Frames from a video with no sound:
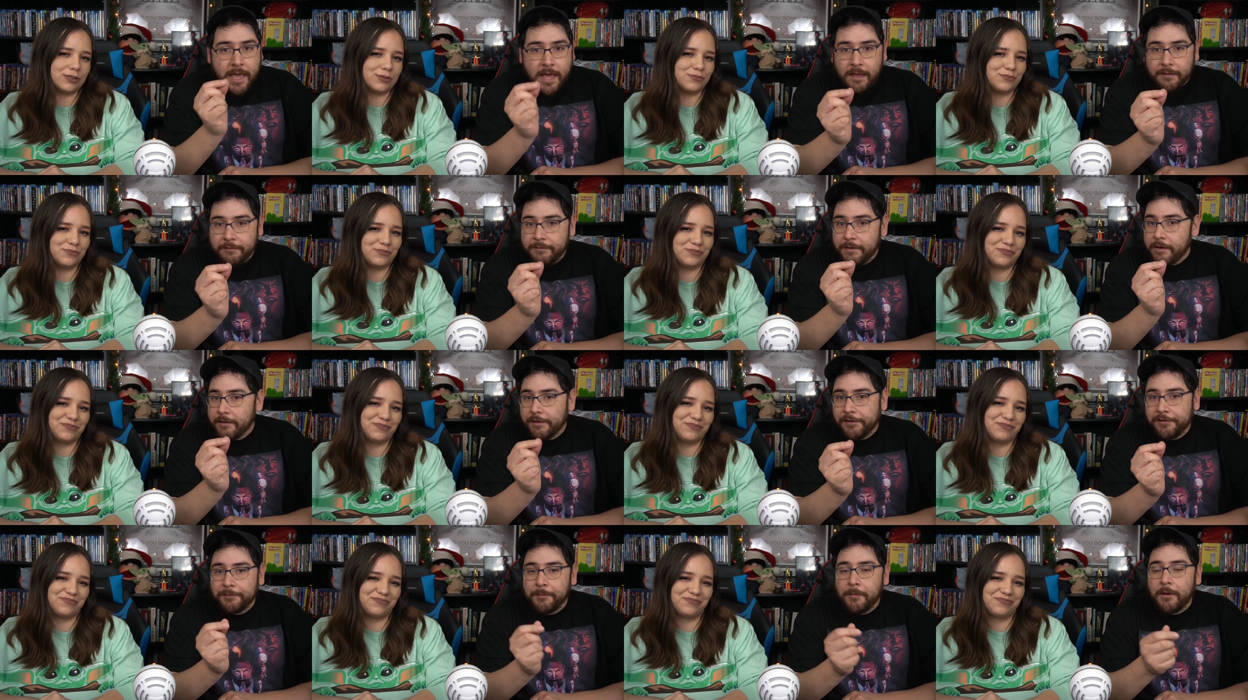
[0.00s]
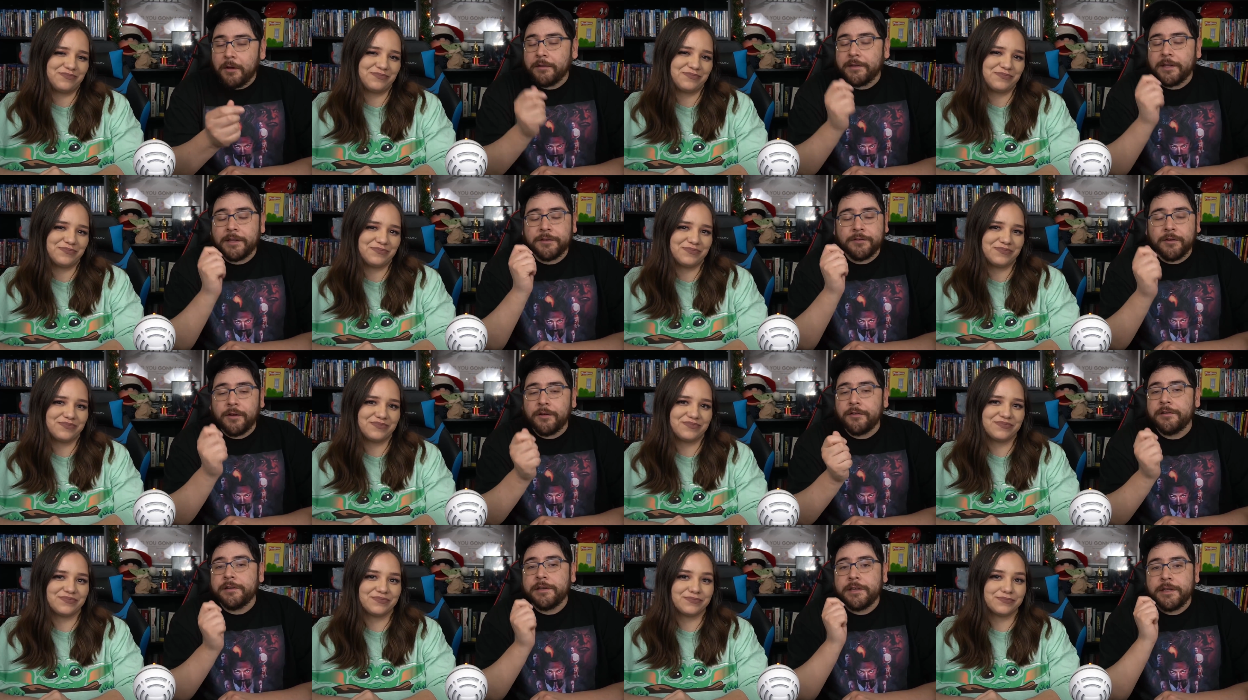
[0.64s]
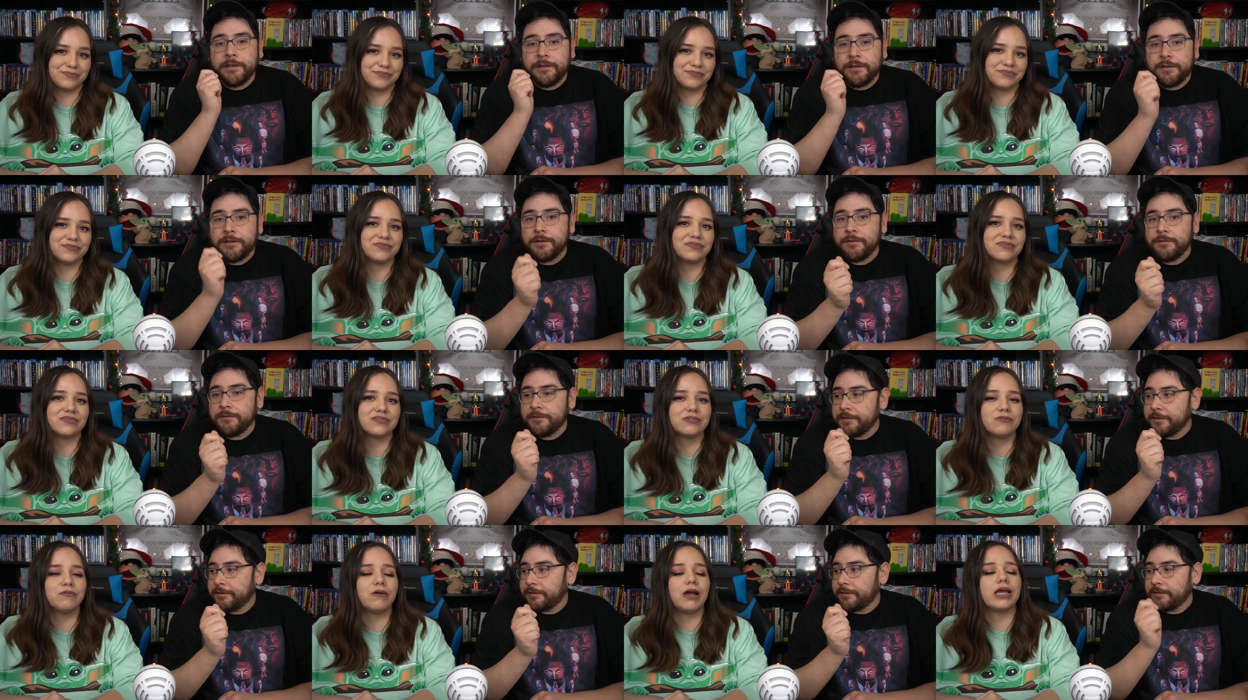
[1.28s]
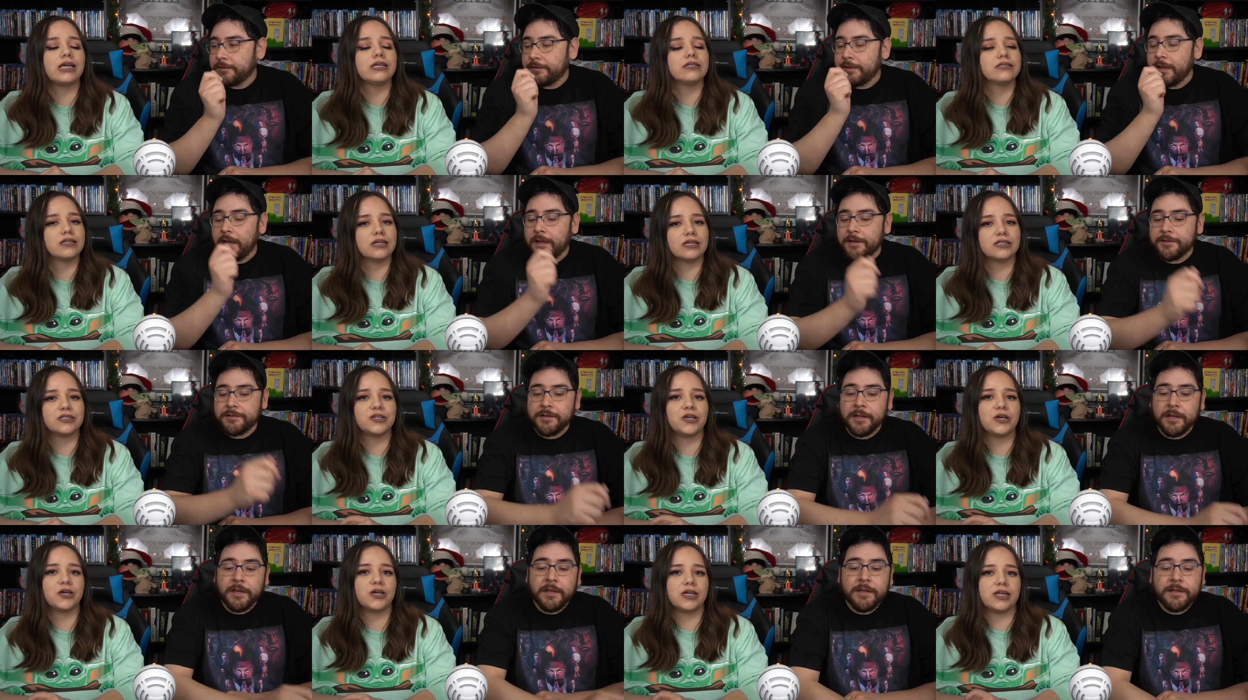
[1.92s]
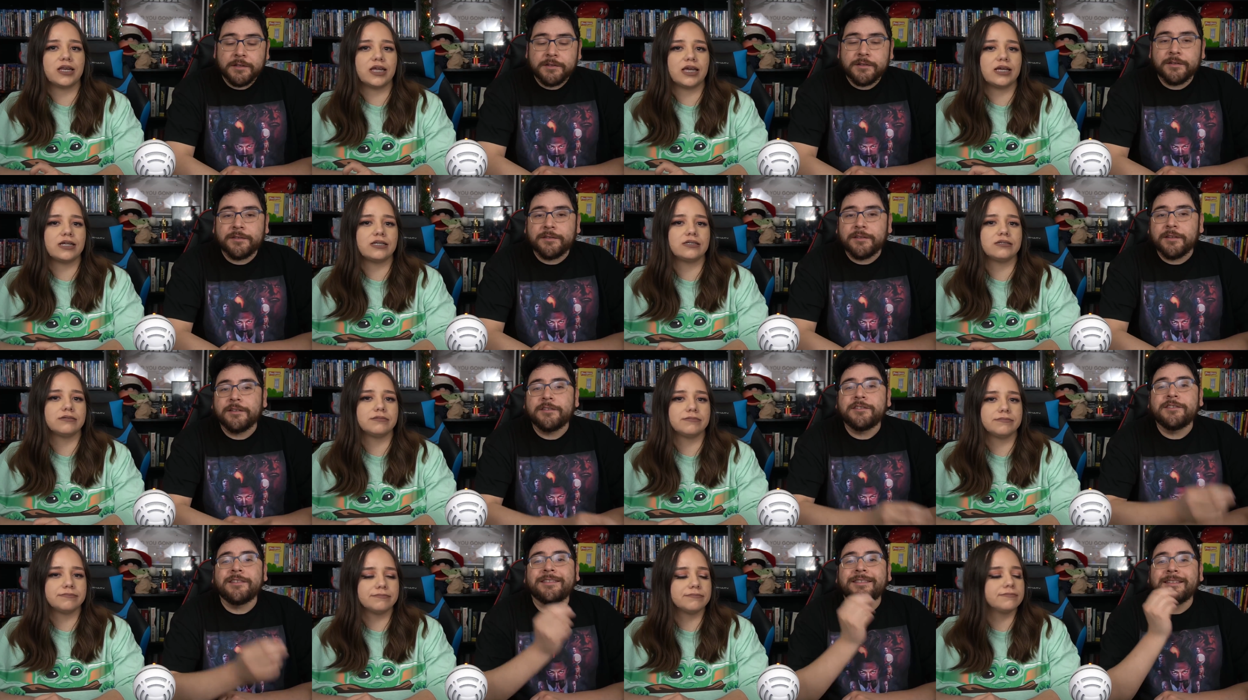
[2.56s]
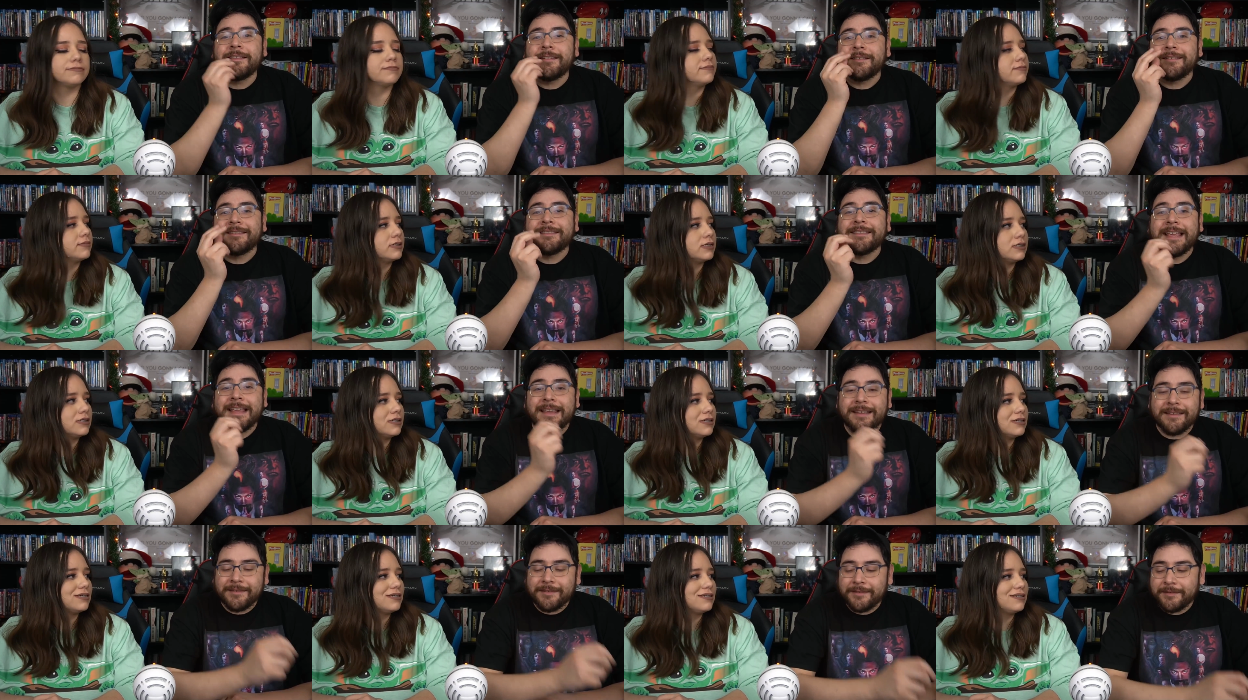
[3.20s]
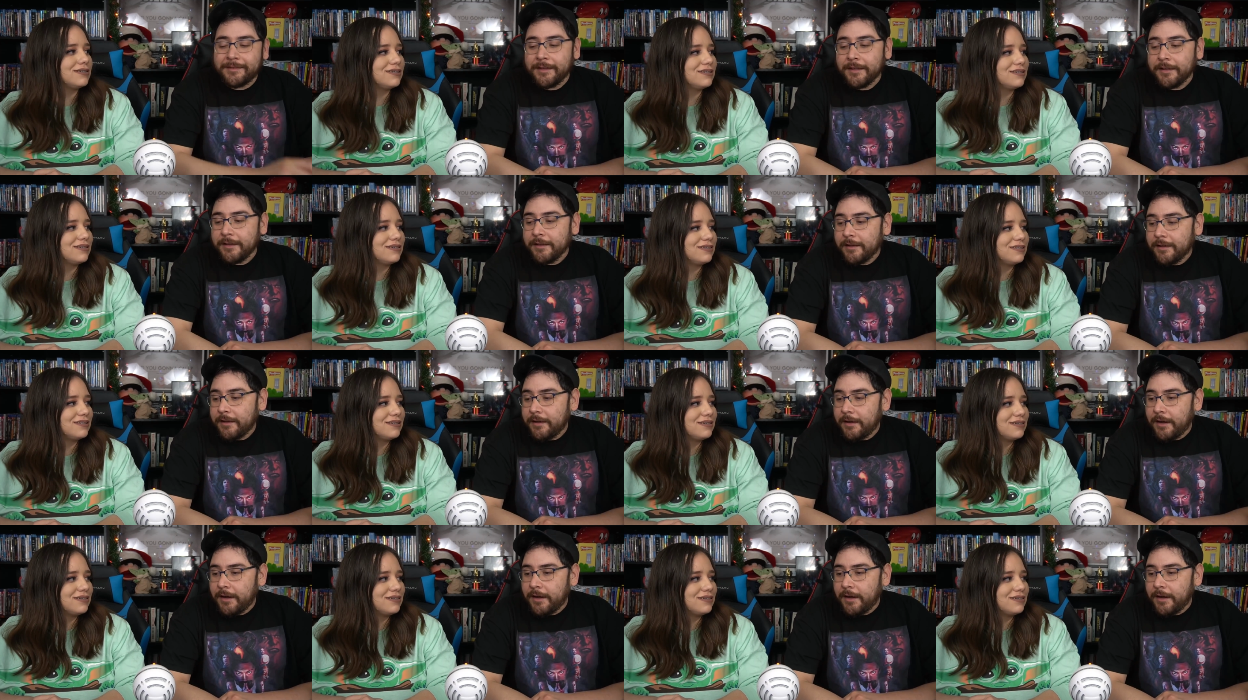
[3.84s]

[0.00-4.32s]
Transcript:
Speaker 1: Yeah, very small. And that's all you need to do. Just right, a touch. That's all you need. Just a just a little taste.